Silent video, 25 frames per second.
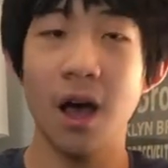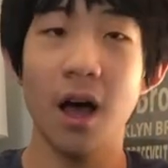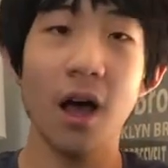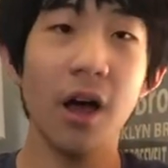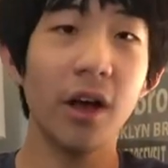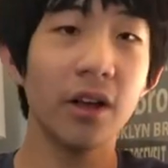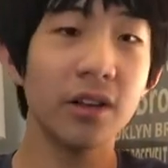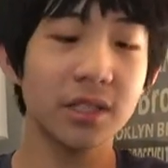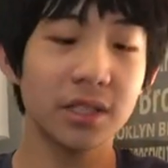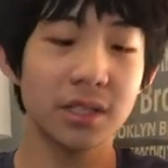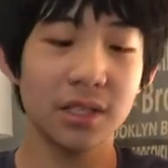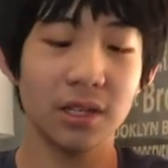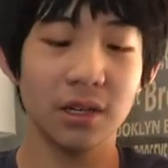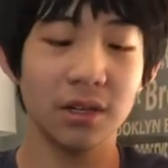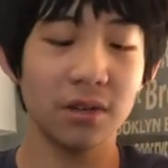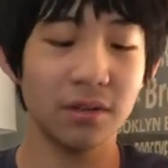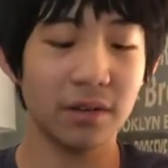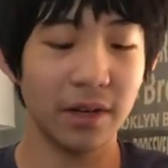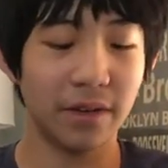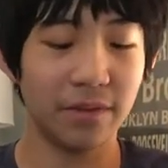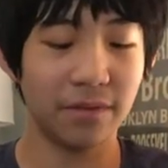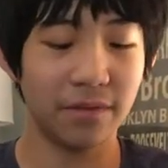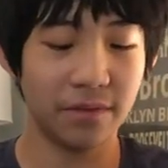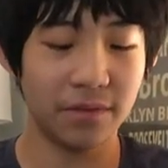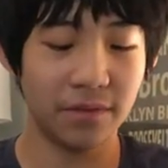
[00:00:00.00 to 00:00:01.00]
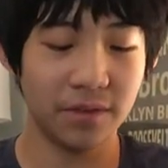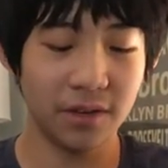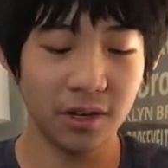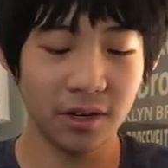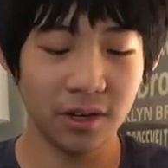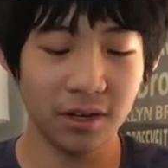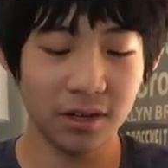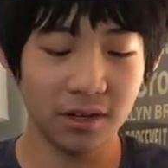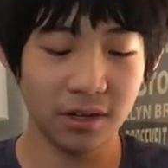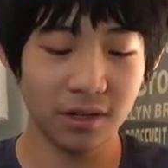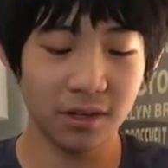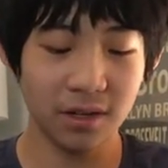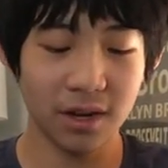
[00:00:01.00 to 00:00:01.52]
Also, if
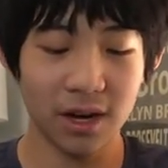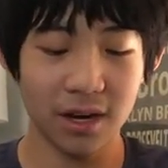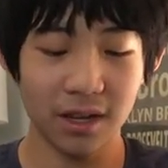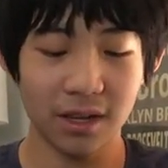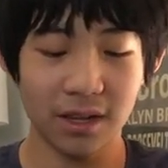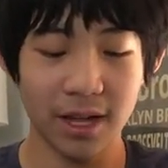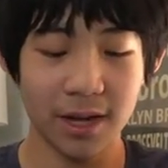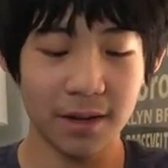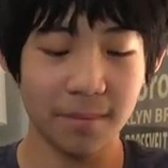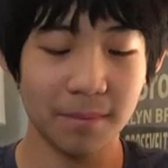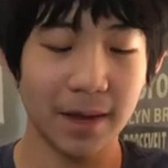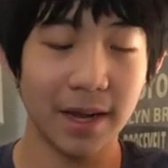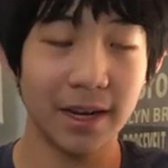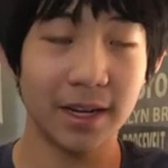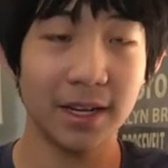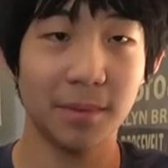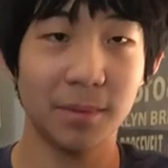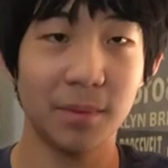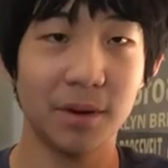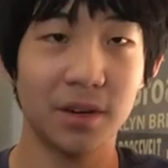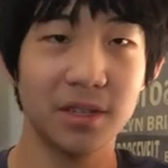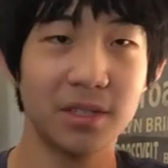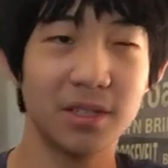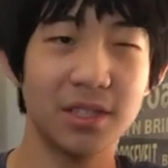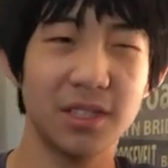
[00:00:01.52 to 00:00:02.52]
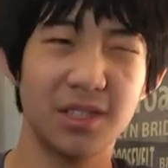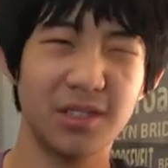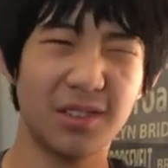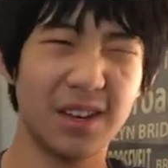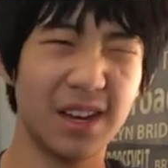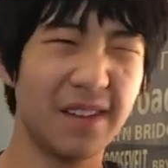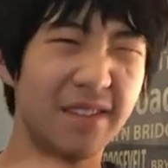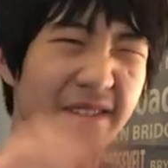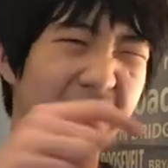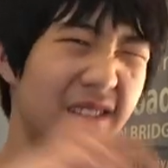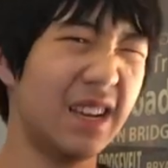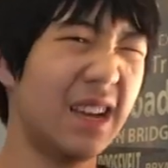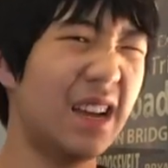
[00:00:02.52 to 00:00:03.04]
you're not a light magnet person, you
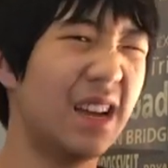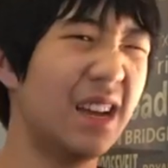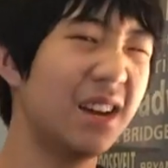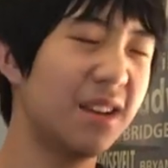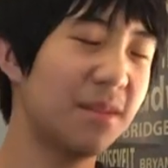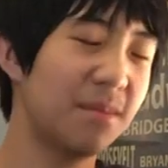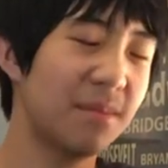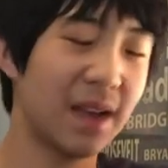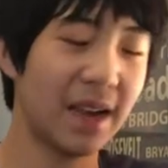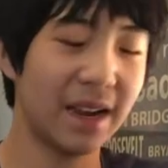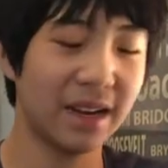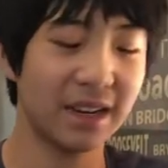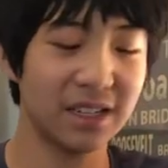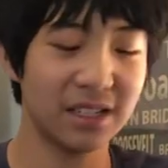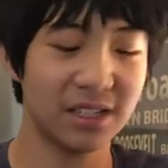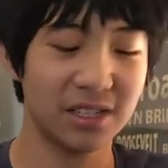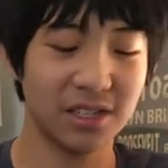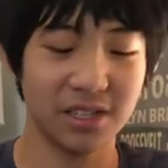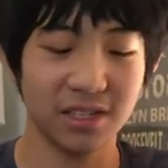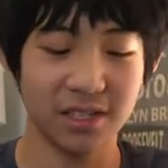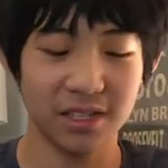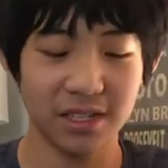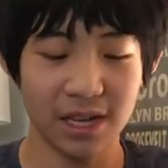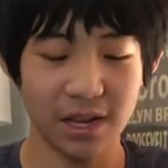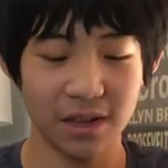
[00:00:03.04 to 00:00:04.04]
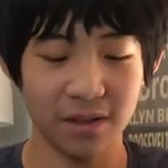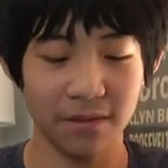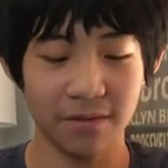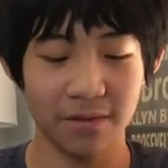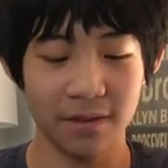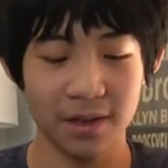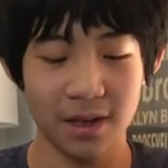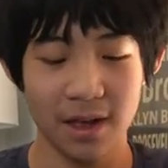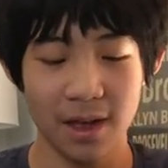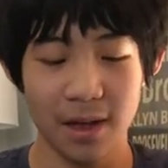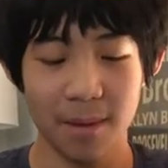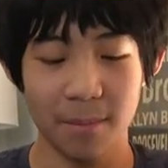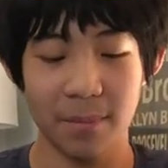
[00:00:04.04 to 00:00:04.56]
have to add in magnets
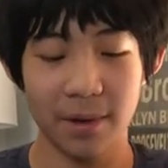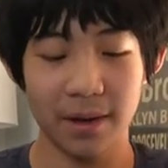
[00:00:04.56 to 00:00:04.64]
yourself.